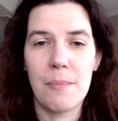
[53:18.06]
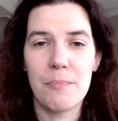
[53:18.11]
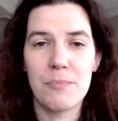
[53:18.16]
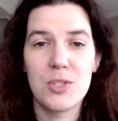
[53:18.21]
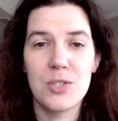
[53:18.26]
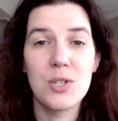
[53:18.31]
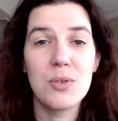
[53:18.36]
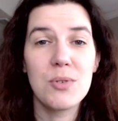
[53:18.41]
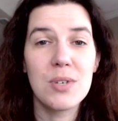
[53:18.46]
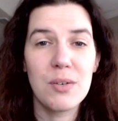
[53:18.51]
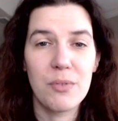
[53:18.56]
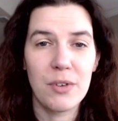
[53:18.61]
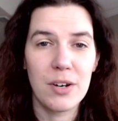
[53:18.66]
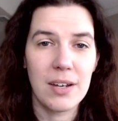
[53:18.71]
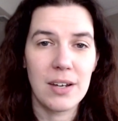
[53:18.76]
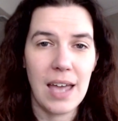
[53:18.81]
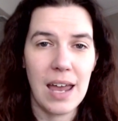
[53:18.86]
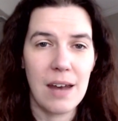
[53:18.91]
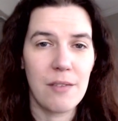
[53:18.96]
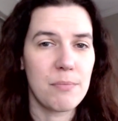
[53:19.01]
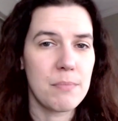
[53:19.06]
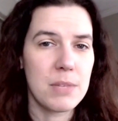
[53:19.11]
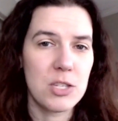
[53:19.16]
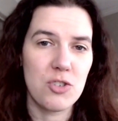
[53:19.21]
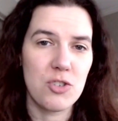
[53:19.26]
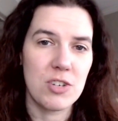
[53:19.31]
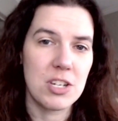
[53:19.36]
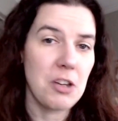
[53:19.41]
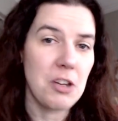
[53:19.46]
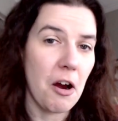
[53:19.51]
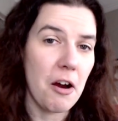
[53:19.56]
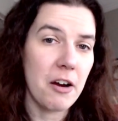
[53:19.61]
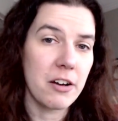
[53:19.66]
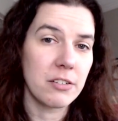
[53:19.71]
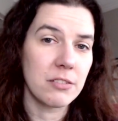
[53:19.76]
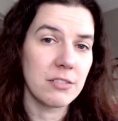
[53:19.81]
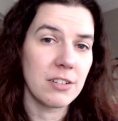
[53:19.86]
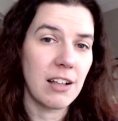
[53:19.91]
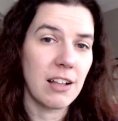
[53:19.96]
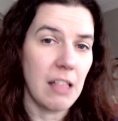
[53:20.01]
2 different kind of mystery
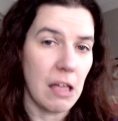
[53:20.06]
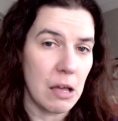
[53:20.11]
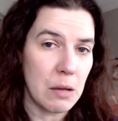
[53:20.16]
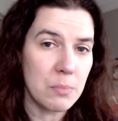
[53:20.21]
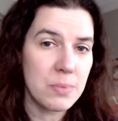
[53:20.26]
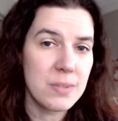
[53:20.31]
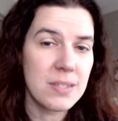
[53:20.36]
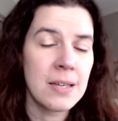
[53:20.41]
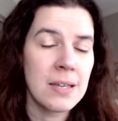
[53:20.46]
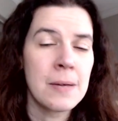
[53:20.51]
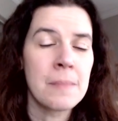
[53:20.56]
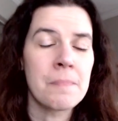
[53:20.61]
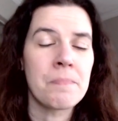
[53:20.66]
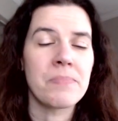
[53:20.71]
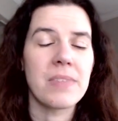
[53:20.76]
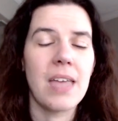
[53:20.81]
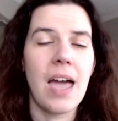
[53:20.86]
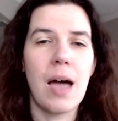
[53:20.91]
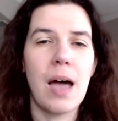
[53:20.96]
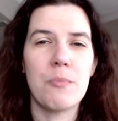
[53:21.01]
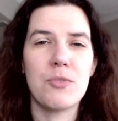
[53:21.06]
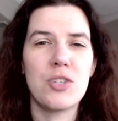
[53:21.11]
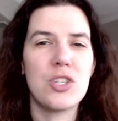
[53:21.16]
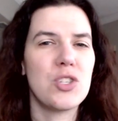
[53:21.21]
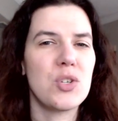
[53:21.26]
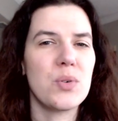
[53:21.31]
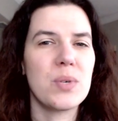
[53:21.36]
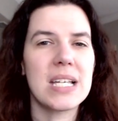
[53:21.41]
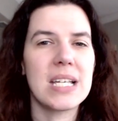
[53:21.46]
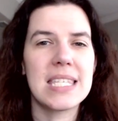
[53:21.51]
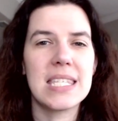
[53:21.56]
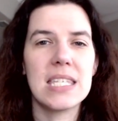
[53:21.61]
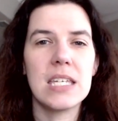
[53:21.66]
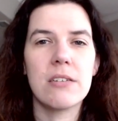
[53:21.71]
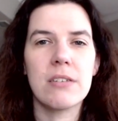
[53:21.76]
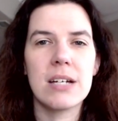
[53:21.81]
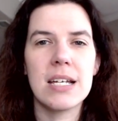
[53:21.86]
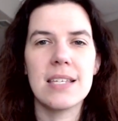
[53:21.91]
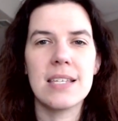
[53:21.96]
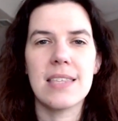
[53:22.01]
yarn clubs. She's doing a
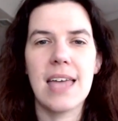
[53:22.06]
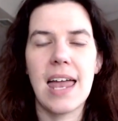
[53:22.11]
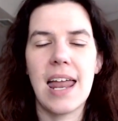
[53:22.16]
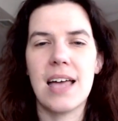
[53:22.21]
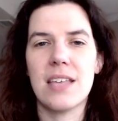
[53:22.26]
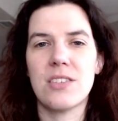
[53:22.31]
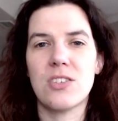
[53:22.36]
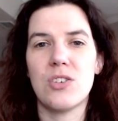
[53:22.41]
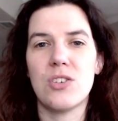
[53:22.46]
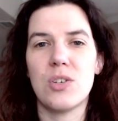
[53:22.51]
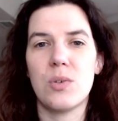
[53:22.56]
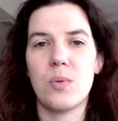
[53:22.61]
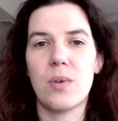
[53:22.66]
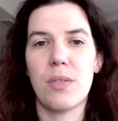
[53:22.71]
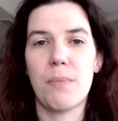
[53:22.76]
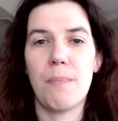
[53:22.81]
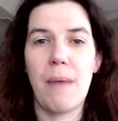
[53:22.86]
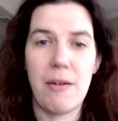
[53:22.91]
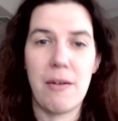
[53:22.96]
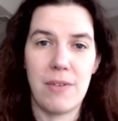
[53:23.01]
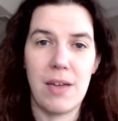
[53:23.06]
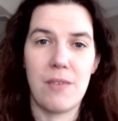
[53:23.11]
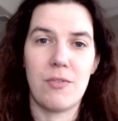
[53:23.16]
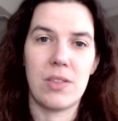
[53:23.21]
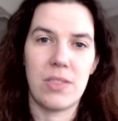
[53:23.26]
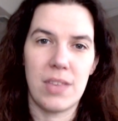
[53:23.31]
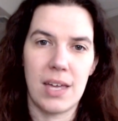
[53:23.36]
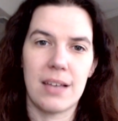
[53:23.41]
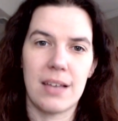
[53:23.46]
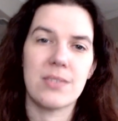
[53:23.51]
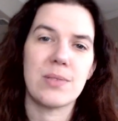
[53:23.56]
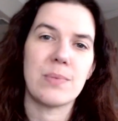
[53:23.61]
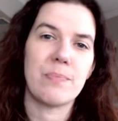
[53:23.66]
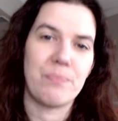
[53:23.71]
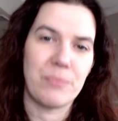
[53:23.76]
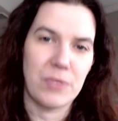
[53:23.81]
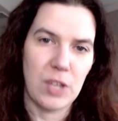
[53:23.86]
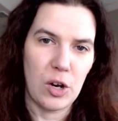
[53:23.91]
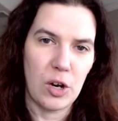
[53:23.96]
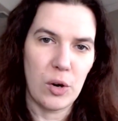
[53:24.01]
series that has to do with my favorite things.
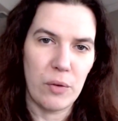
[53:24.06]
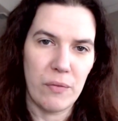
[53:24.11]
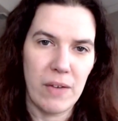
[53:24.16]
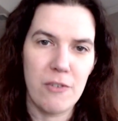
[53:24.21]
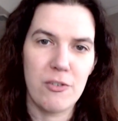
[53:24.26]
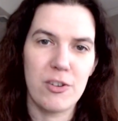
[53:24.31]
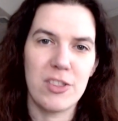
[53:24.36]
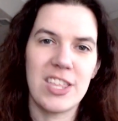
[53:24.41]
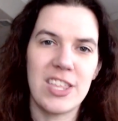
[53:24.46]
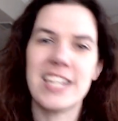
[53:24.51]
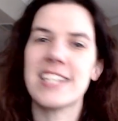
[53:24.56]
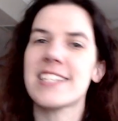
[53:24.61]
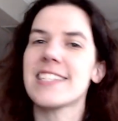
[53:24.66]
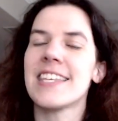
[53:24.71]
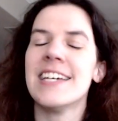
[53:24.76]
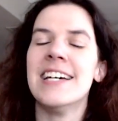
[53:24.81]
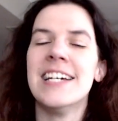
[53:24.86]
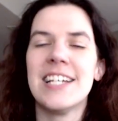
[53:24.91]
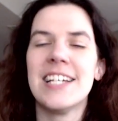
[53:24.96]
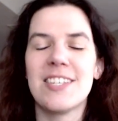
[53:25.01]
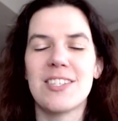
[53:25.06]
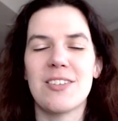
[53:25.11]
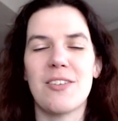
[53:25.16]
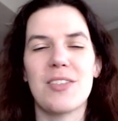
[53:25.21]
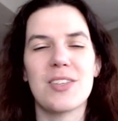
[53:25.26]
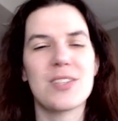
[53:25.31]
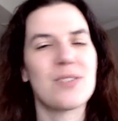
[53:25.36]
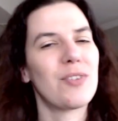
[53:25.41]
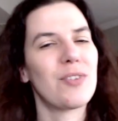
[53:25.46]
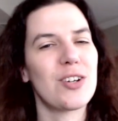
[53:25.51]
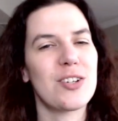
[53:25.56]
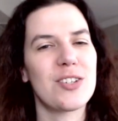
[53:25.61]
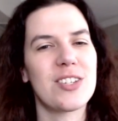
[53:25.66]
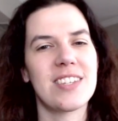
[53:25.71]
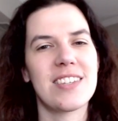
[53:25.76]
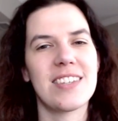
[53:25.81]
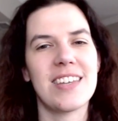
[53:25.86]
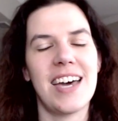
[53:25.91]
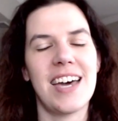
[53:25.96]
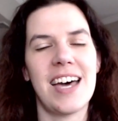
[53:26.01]
Her favorite things. So this
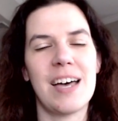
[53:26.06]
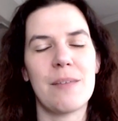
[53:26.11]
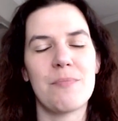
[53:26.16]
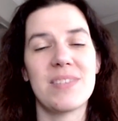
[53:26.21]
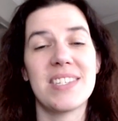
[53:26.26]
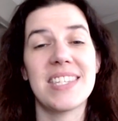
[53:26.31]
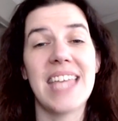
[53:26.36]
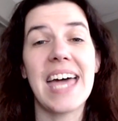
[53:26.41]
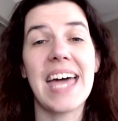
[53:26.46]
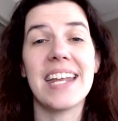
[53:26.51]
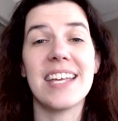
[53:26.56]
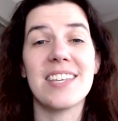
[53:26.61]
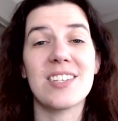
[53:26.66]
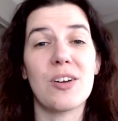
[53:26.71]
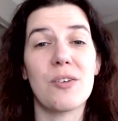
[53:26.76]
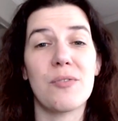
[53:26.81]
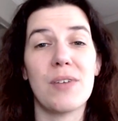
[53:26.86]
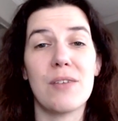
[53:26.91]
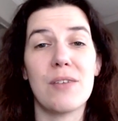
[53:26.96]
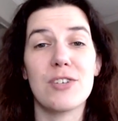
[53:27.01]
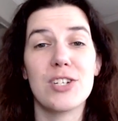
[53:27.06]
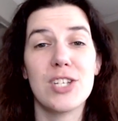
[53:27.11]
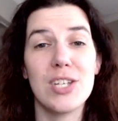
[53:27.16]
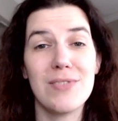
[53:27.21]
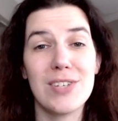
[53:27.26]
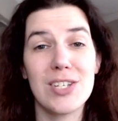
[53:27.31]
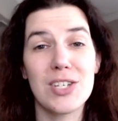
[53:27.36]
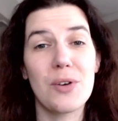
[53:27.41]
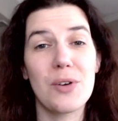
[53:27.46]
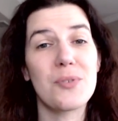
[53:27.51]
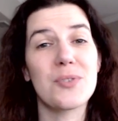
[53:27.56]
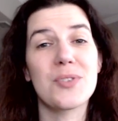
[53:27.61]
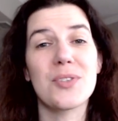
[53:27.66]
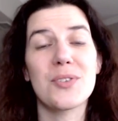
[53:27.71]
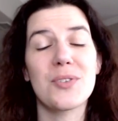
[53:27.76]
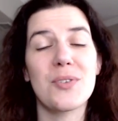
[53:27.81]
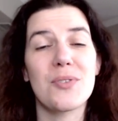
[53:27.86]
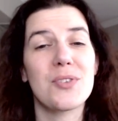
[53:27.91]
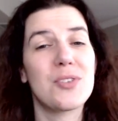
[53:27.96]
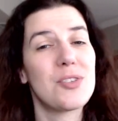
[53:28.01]
first set is her favorite TV shows.
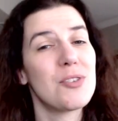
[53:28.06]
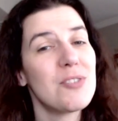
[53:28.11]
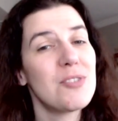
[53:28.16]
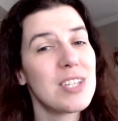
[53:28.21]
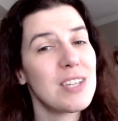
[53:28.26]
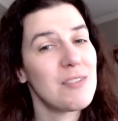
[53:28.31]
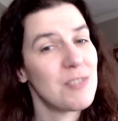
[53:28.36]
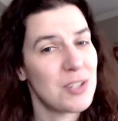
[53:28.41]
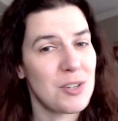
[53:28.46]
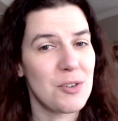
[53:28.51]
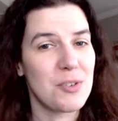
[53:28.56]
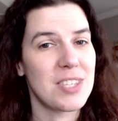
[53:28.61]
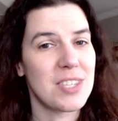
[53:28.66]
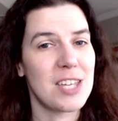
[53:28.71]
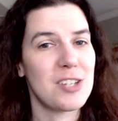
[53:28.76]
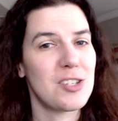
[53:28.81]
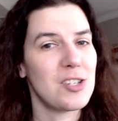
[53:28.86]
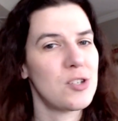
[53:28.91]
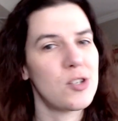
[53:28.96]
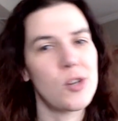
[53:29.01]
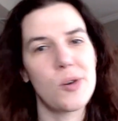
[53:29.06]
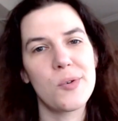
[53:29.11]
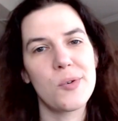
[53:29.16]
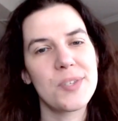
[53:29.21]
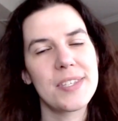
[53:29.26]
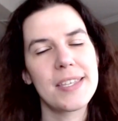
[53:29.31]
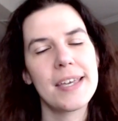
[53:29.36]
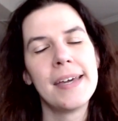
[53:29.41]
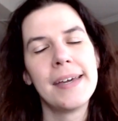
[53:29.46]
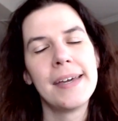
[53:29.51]
So the 2 TV shows that she chose